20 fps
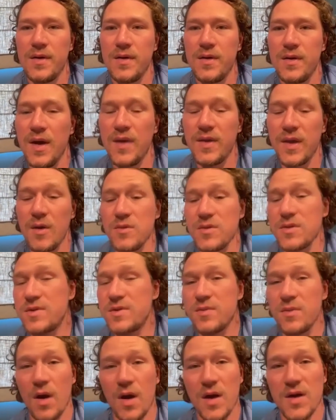Yeah, that
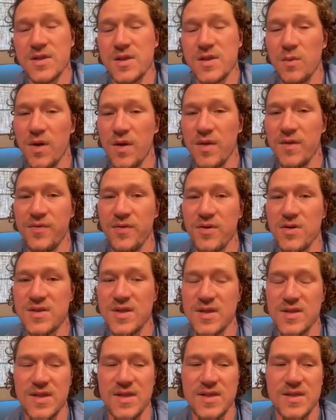was honestly one of the first
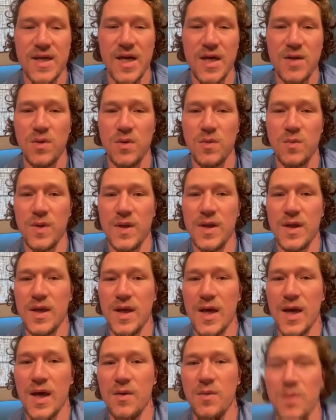things he said when we
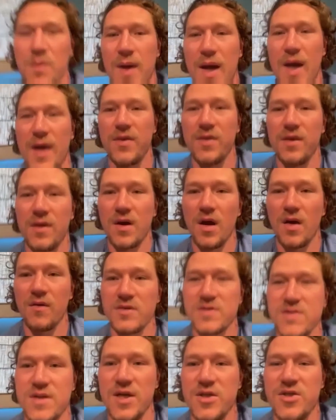had the
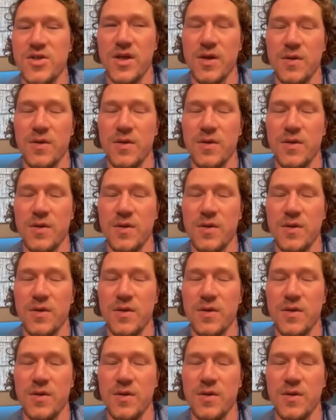conversation.